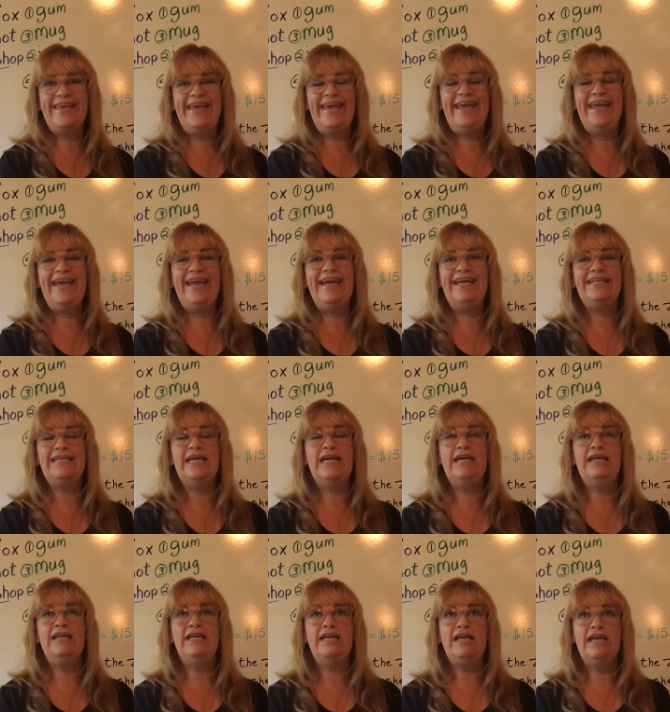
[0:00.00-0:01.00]
And
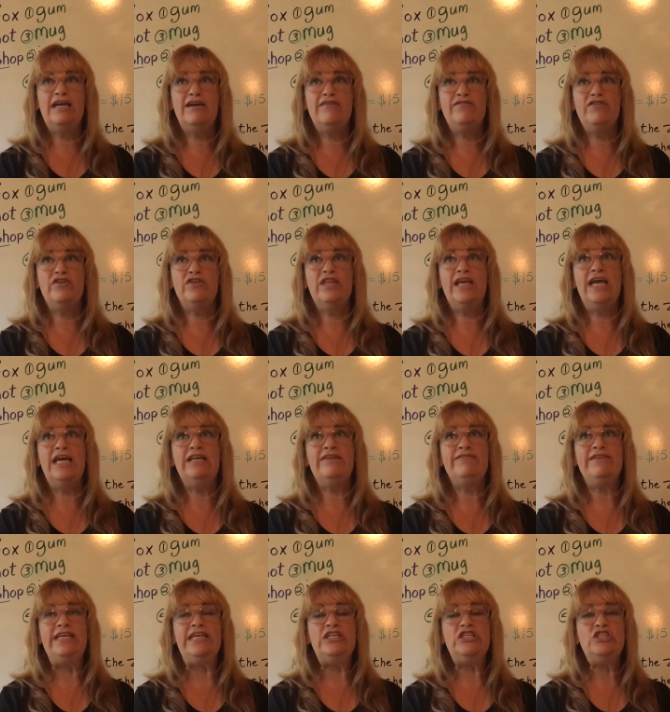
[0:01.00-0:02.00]
I, after the end of
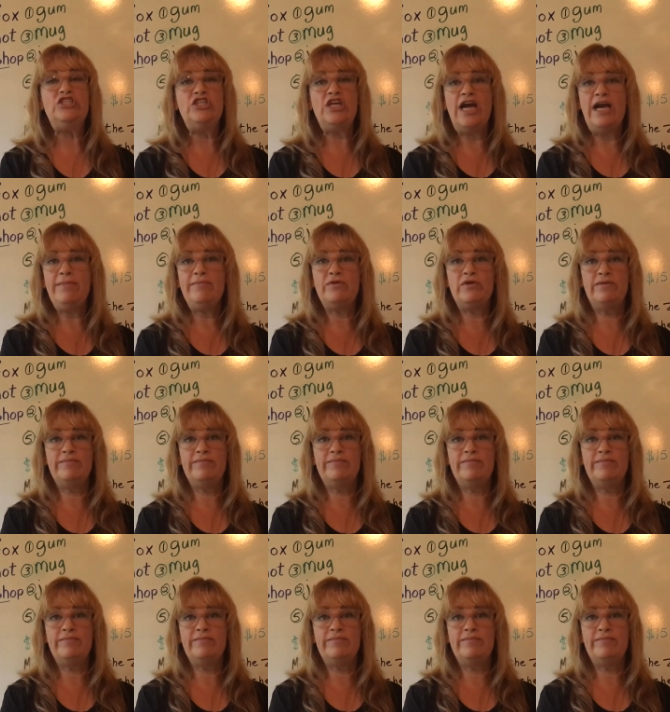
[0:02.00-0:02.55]
each chapter,